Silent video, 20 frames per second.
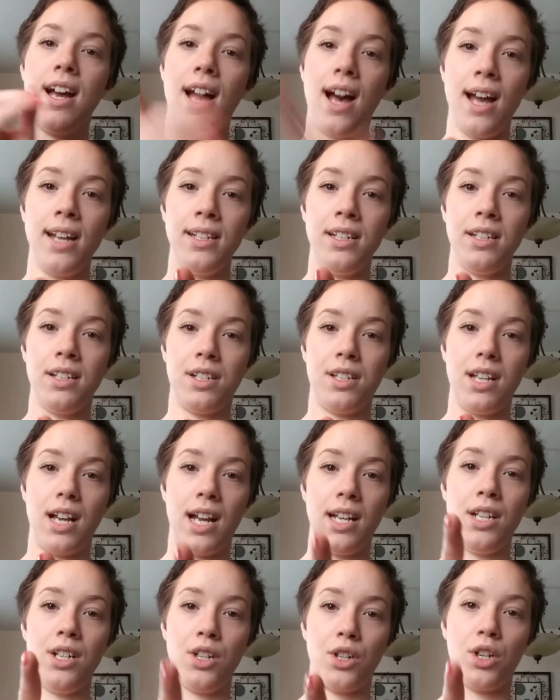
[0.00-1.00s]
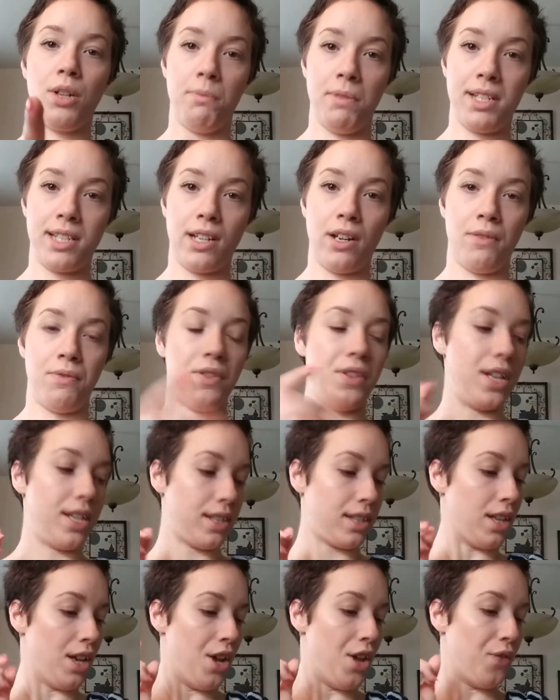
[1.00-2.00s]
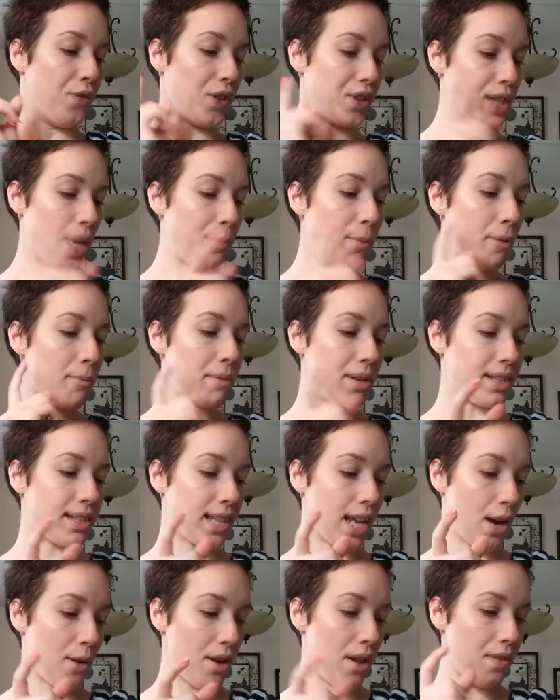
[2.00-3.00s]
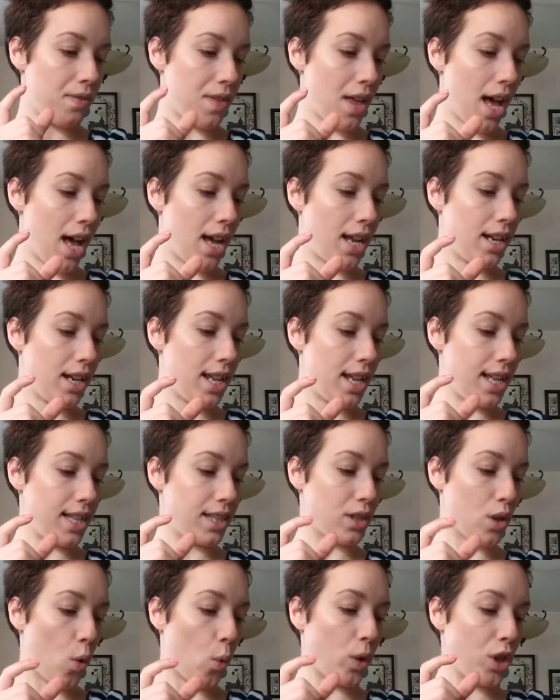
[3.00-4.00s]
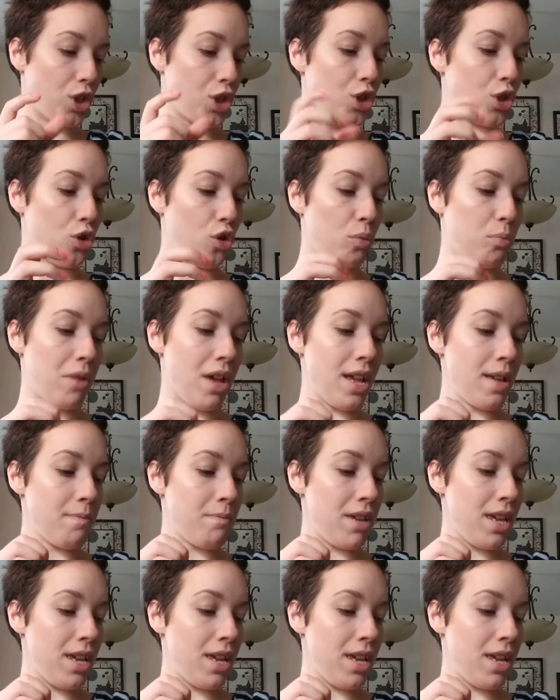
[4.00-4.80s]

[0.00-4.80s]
I need a good mascara for this. The type of mascara that is going to make